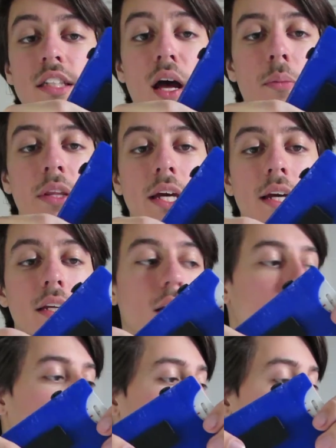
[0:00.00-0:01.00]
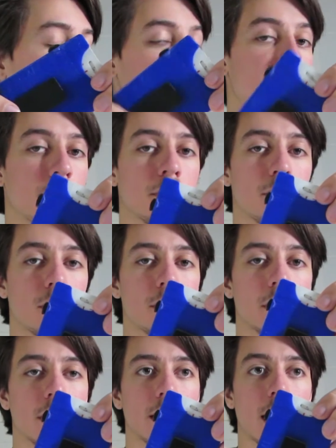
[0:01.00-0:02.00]
top of that, on a different
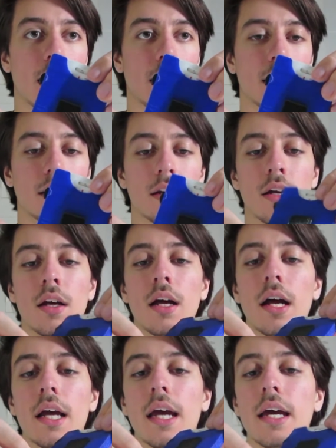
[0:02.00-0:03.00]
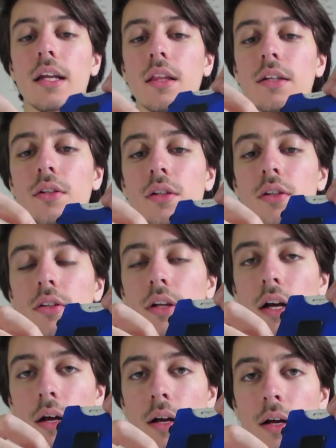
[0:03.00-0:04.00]
version that I had a little
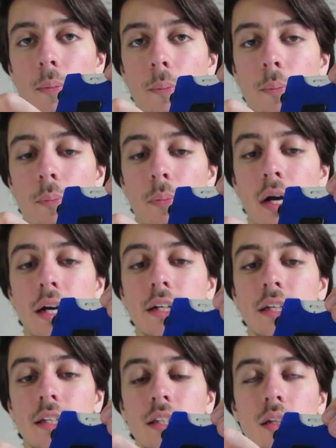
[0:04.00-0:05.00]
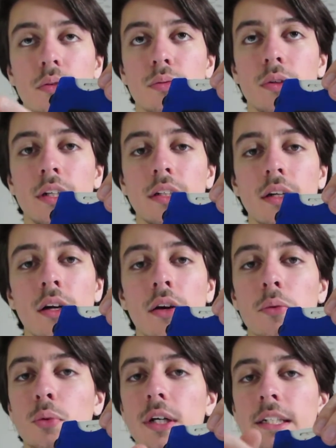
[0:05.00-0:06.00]
pocket in the front
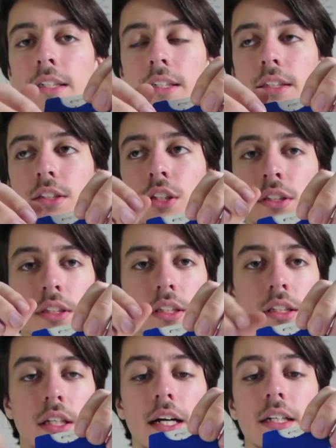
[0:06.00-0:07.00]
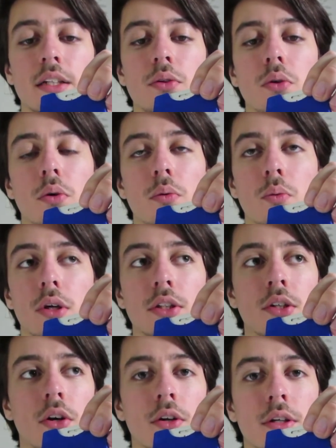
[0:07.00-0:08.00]
where I could just slide in one
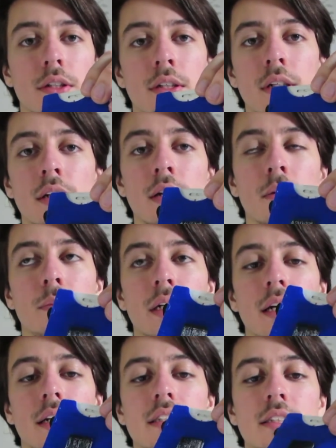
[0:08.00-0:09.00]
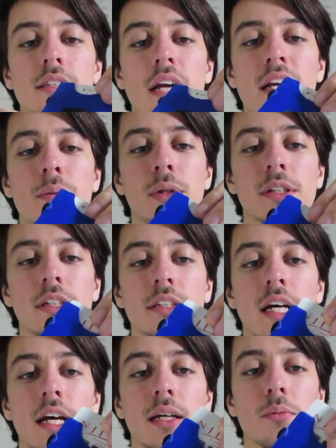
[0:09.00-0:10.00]
card, because 90% of the
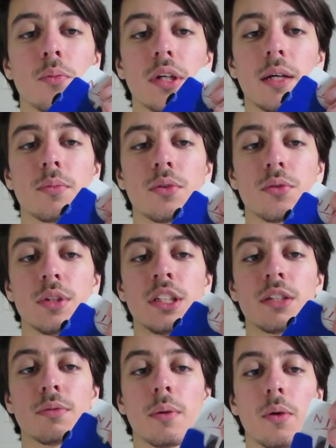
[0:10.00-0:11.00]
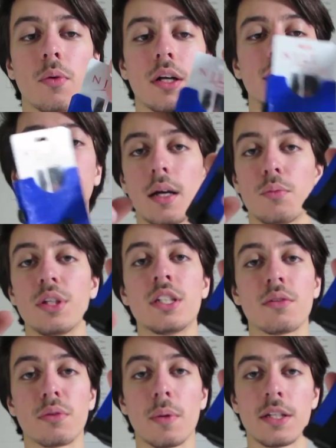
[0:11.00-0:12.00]
time when I'm reaching for my wallet, I'm
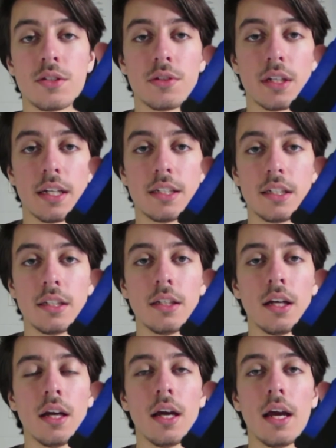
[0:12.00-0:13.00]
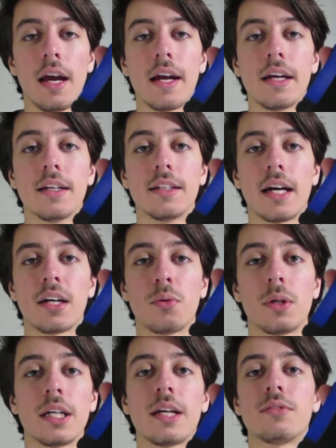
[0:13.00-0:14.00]
reaching for my student ID, and I don't
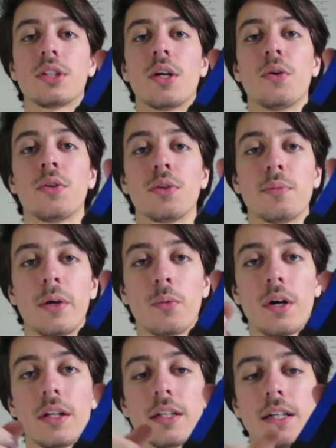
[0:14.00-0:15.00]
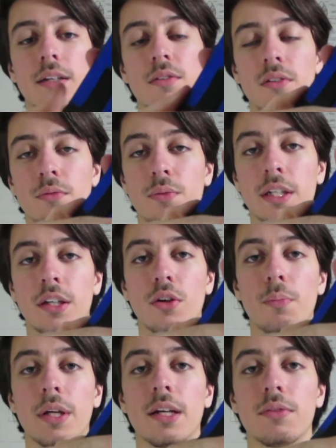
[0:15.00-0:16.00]
want to have to go through my wallet and flick it
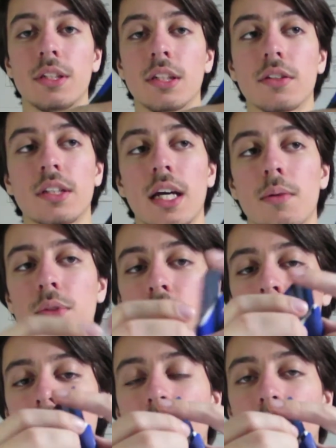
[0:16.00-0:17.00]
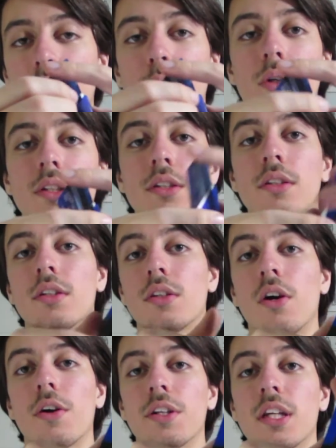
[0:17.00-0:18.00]
open every single time just to get the one
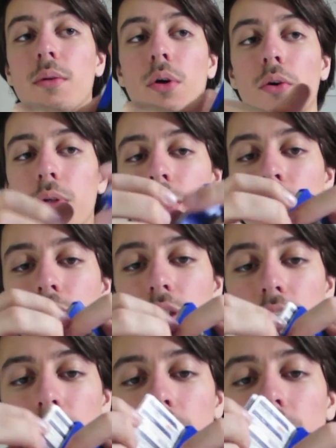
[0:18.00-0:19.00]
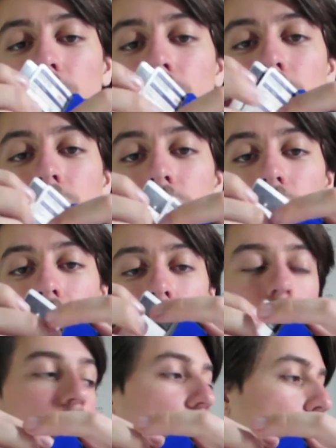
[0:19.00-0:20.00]
card that I'm always using. So